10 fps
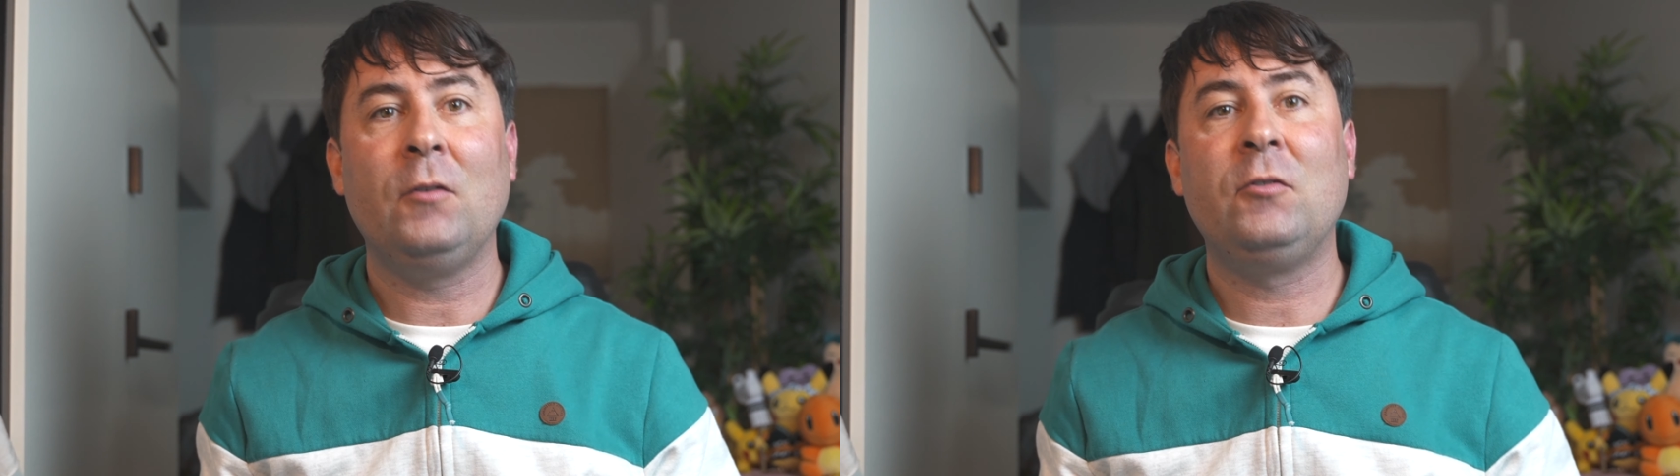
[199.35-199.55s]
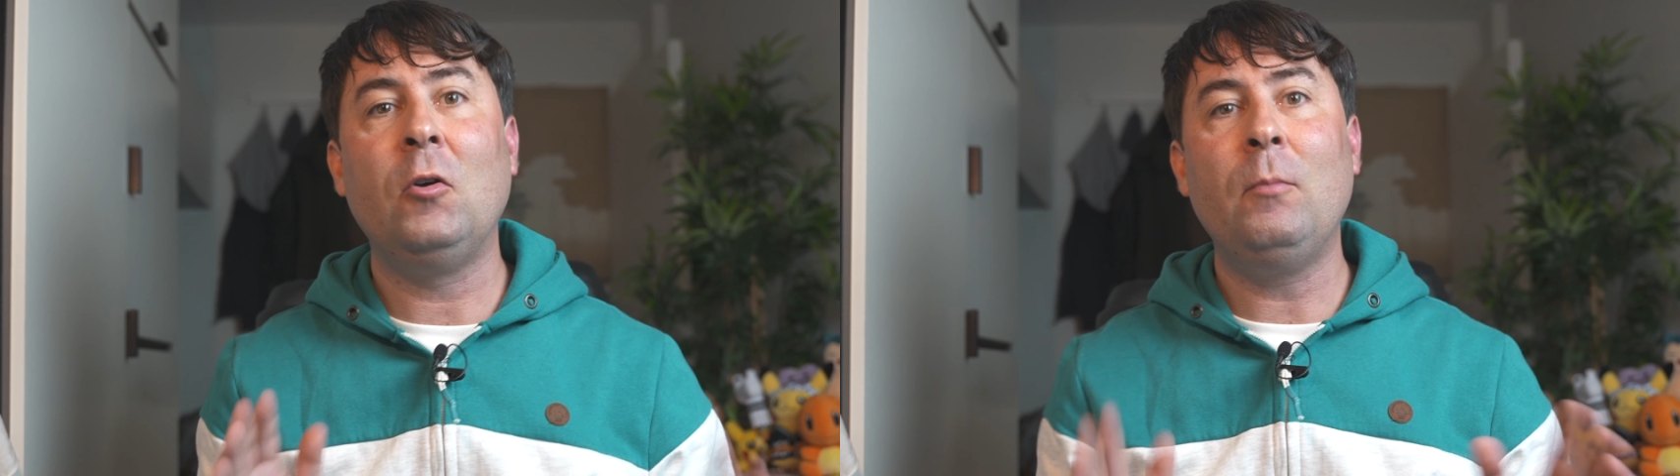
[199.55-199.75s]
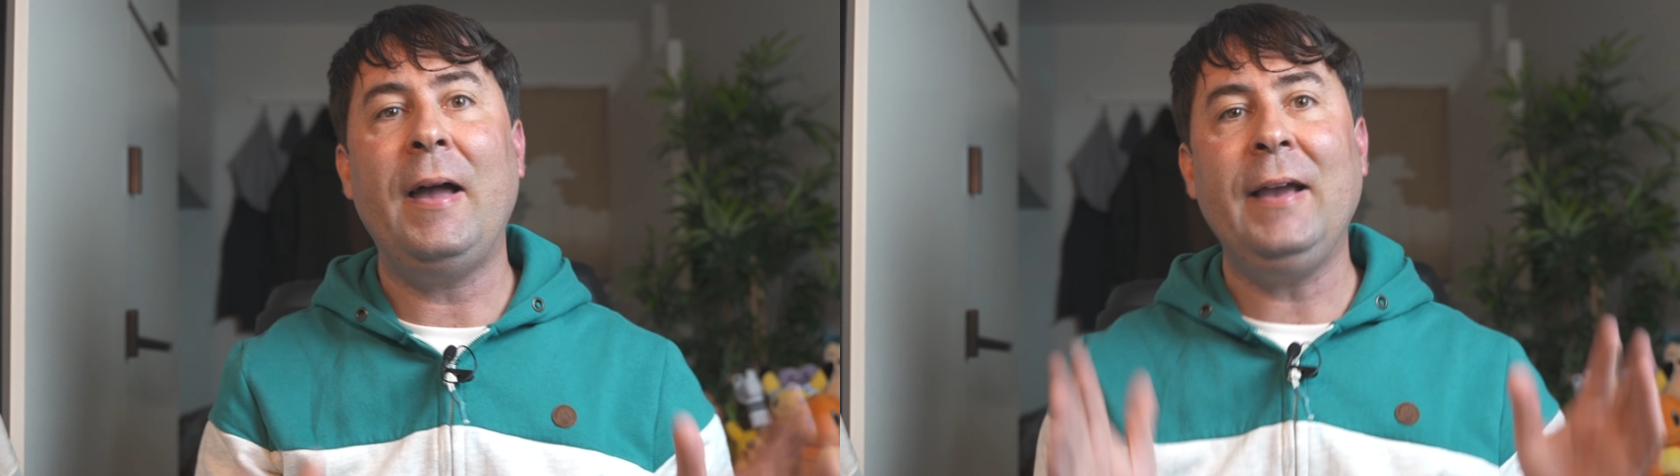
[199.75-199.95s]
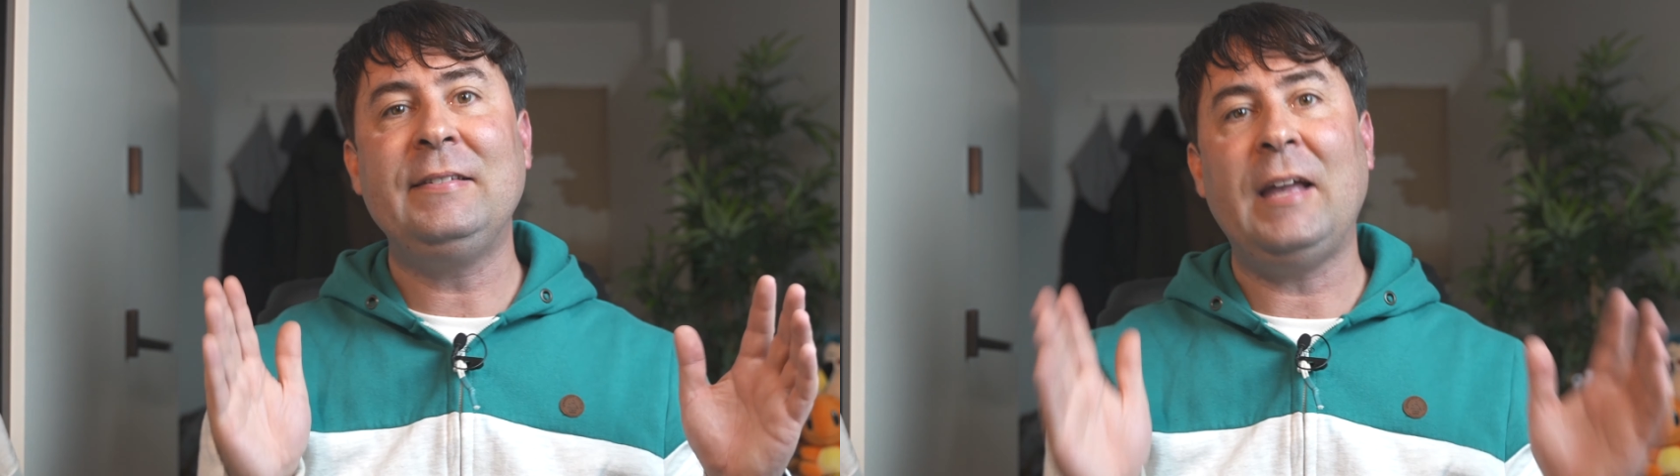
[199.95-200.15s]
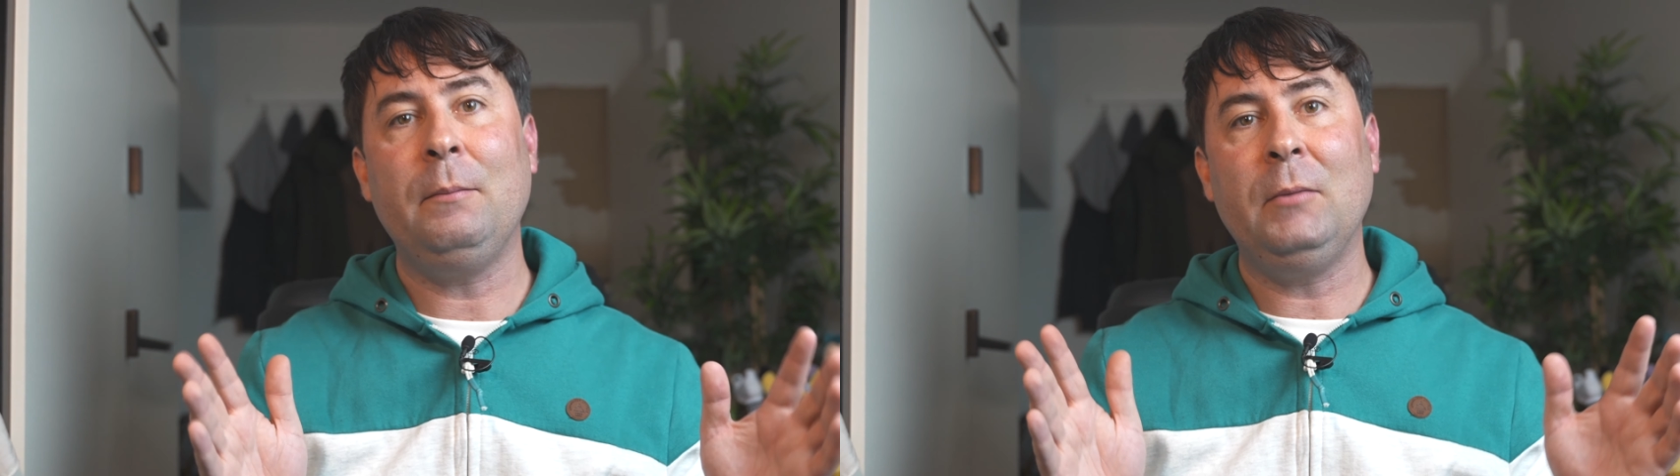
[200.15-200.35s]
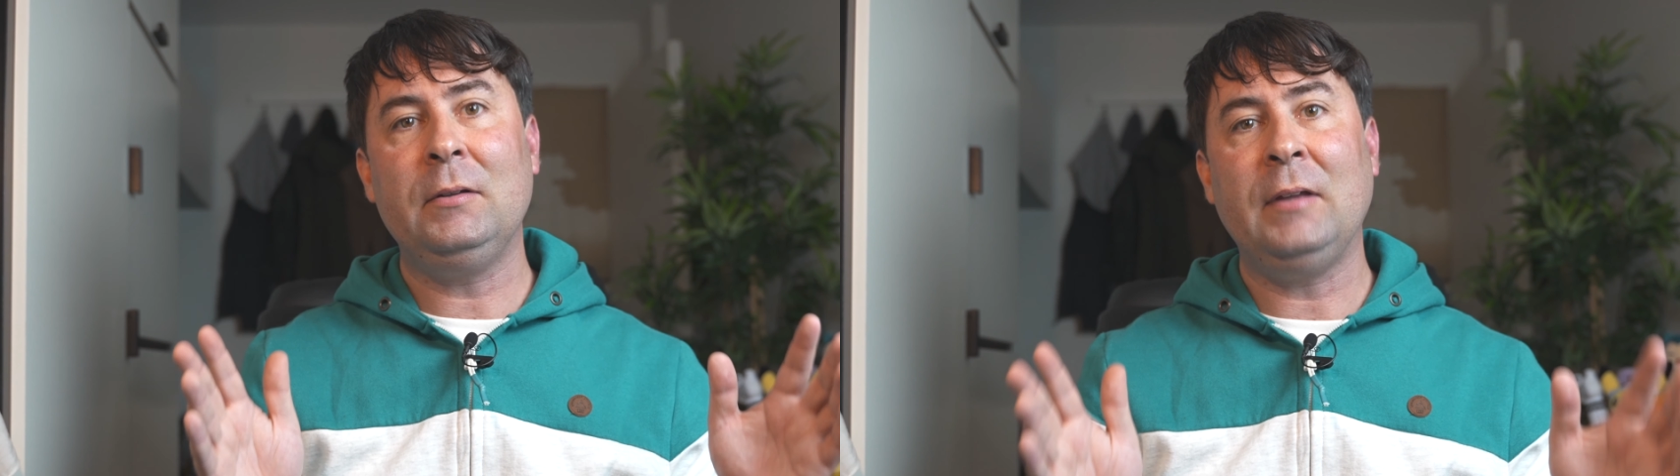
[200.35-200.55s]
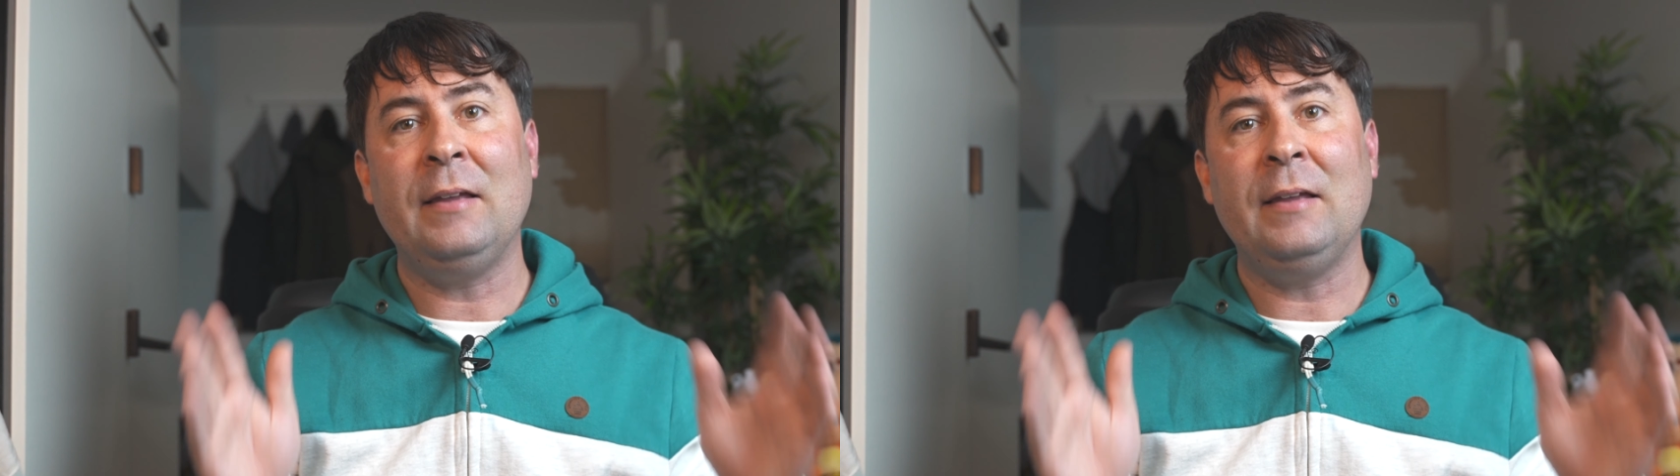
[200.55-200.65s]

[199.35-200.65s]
So my excitement